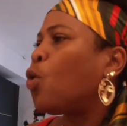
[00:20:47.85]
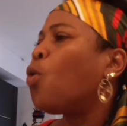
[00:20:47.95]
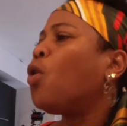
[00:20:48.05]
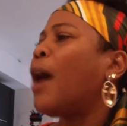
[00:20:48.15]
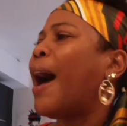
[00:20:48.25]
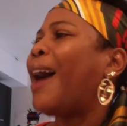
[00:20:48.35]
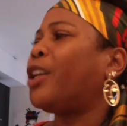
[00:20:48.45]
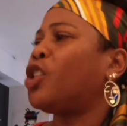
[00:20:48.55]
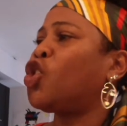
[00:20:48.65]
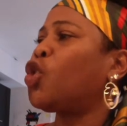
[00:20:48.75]
or out
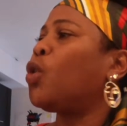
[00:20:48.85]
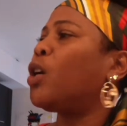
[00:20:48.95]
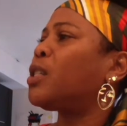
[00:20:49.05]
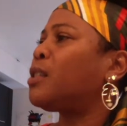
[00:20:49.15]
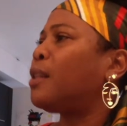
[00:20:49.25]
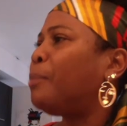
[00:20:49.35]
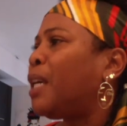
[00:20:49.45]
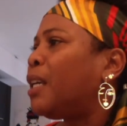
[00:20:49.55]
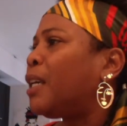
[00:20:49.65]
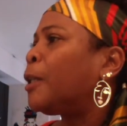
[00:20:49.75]
of sorts,
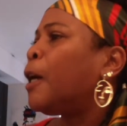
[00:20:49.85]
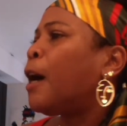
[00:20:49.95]
meaning